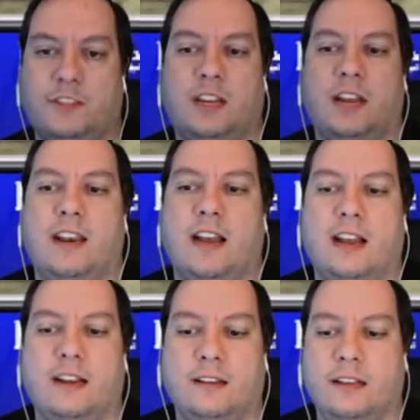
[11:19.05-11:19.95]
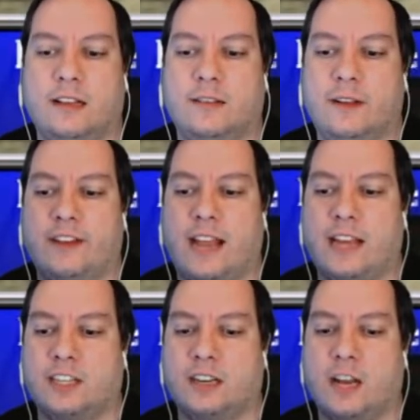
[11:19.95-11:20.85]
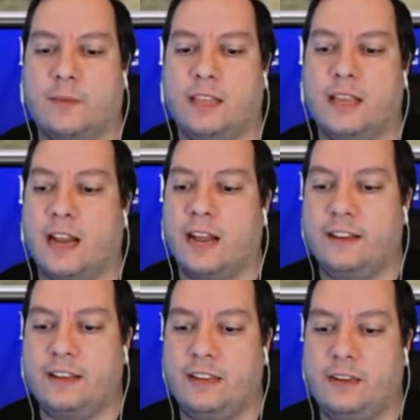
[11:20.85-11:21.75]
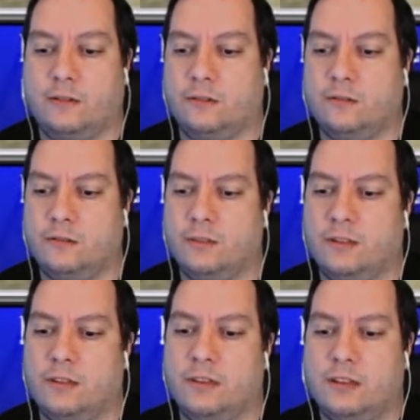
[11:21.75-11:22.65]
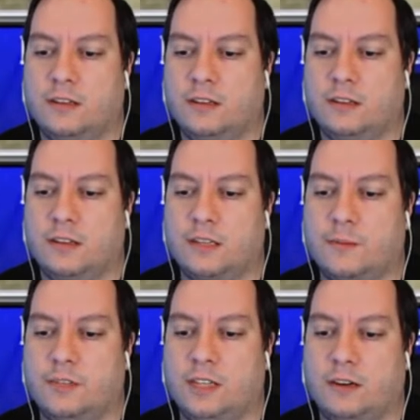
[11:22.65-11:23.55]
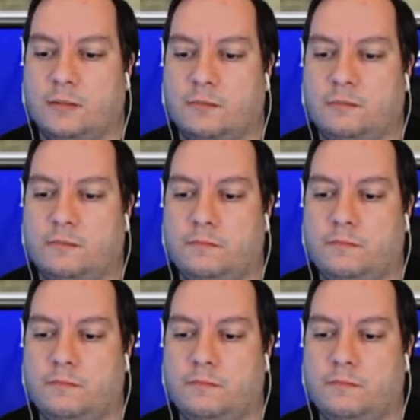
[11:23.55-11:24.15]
You got 9, they got a bit of an action economy thing, and I didn't heal because I'm dumb.